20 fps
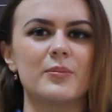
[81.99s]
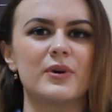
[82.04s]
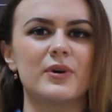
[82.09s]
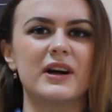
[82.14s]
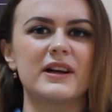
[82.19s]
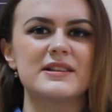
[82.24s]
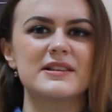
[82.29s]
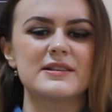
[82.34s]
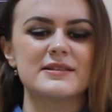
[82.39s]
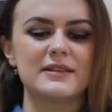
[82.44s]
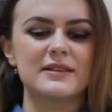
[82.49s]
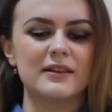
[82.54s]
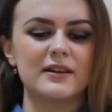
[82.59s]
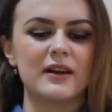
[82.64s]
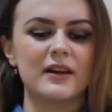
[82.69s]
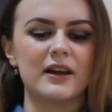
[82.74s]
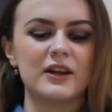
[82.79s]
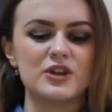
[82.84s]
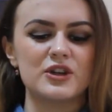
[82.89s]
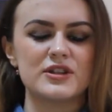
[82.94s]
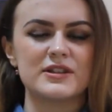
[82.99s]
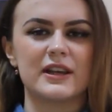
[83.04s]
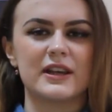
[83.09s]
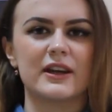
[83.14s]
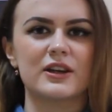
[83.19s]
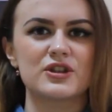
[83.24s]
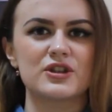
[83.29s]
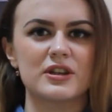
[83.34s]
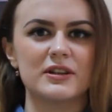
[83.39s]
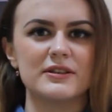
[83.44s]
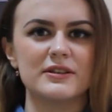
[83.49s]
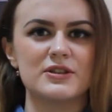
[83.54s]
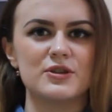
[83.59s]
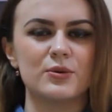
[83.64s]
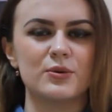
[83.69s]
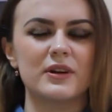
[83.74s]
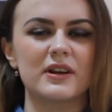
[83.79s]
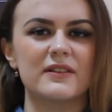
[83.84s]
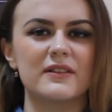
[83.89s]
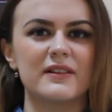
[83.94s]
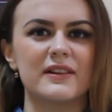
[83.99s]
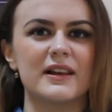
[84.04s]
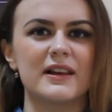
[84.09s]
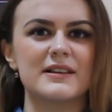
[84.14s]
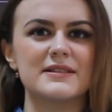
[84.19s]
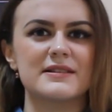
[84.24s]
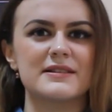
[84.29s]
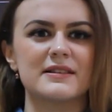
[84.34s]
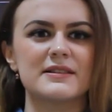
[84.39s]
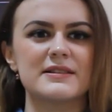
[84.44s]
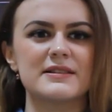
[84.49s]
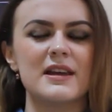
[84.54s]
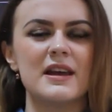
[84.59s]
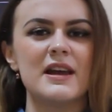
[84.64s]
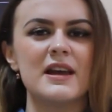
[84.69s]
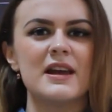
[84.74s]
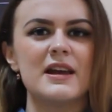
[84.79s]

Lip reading: practicing each section during the lessons.